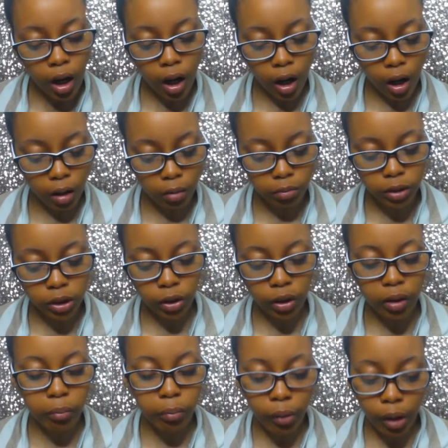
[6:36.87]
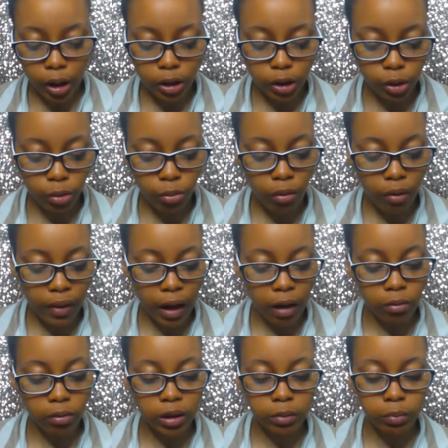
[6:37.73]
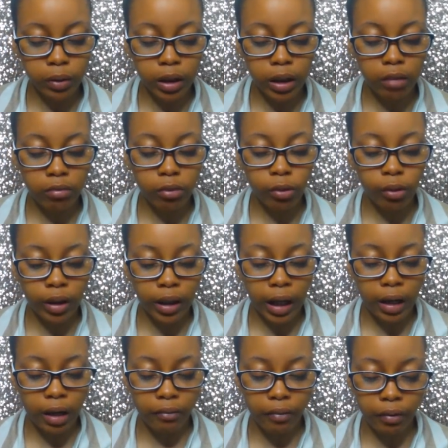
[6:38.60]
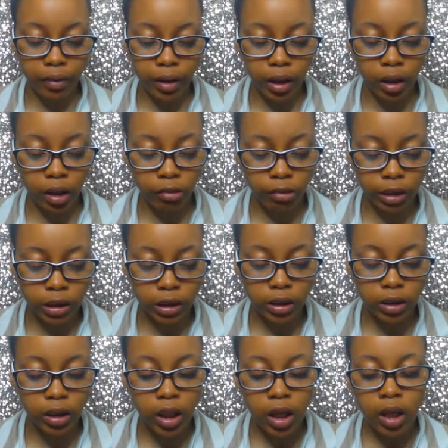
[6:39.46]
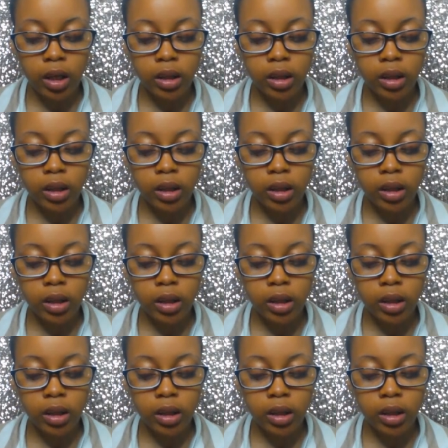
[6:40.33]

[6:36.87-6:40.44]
Um, so then part two on that was believe you are not a very good Christian.